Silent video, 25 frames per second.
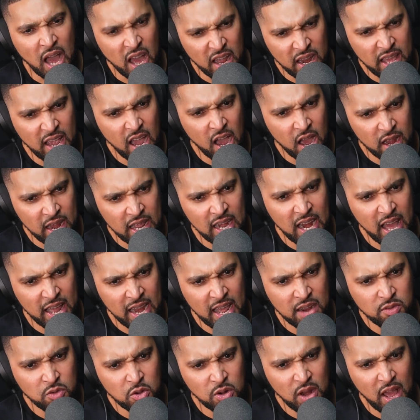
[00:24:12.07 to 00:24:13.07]
Oh, are yeah, they, are they like
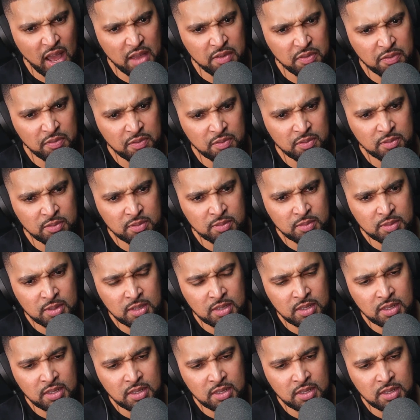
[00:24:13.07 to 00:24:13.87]
that in real life? Great, they're great.